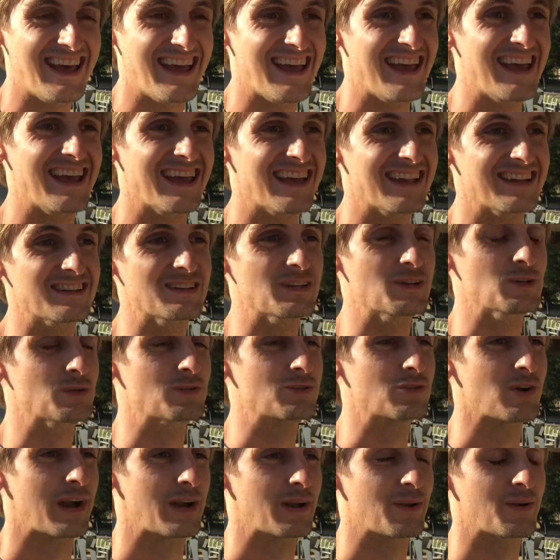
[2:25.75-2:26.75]
and you
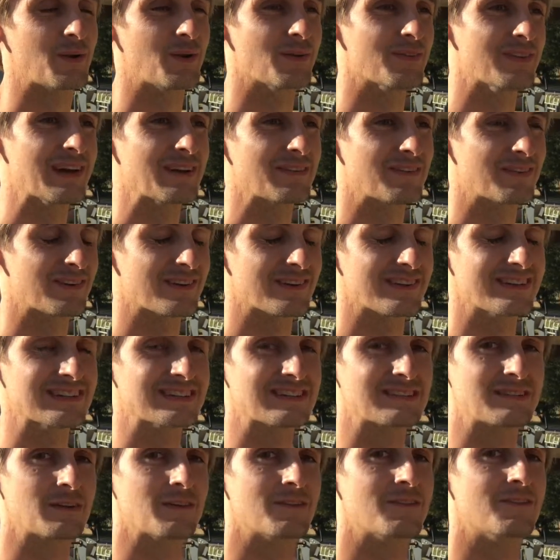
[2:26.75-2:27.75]
try to hold that for at
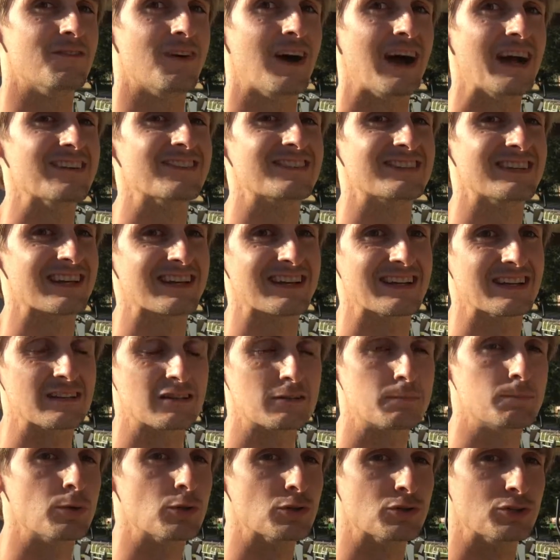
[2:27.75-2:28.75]
least 5
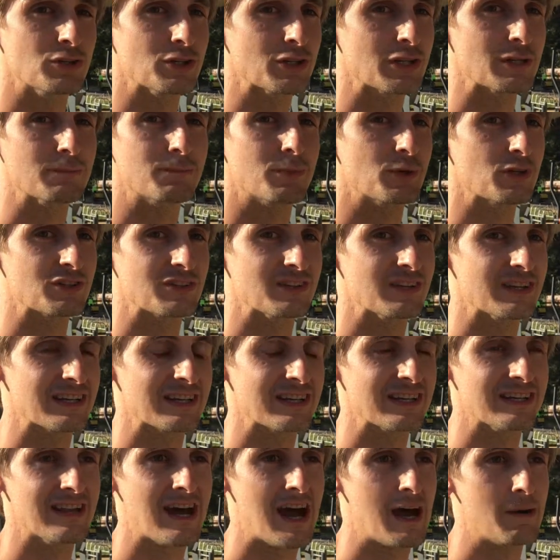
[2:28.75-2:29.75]
seconds, pushing and
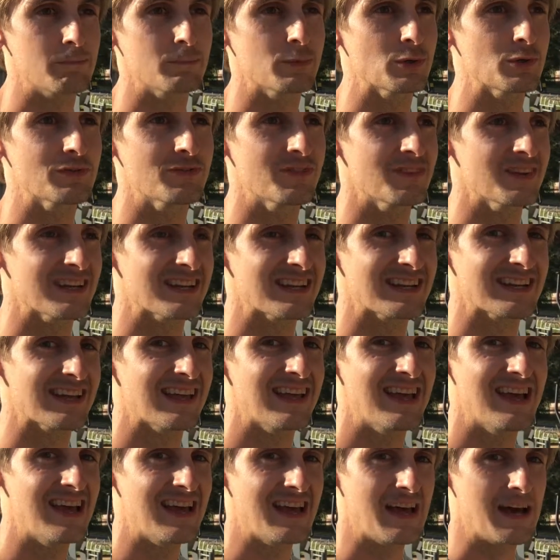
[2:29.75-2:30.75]
pushing and not moving
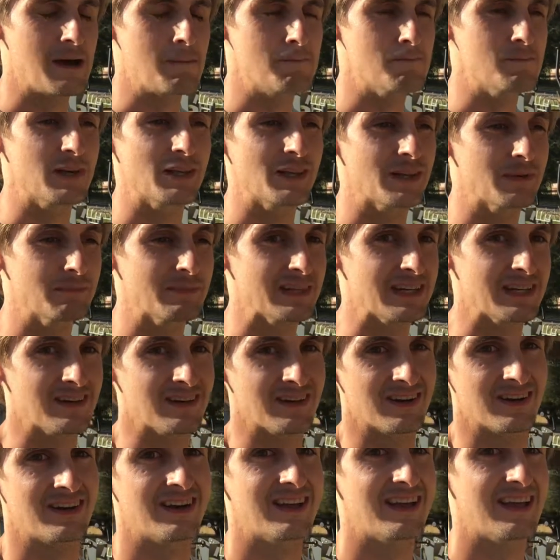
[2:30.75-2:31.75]
a
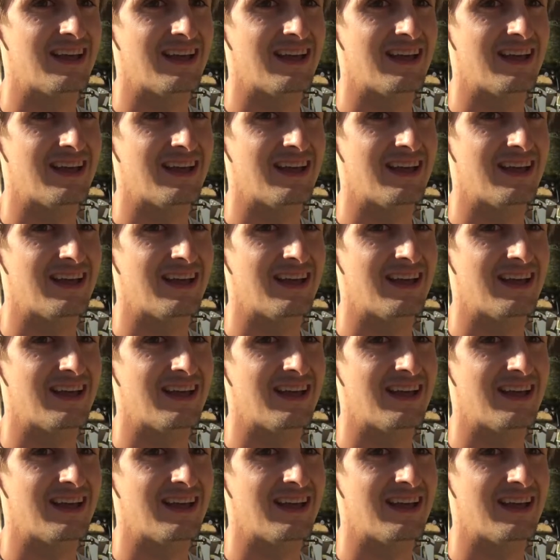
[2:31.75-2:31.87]
millimeter,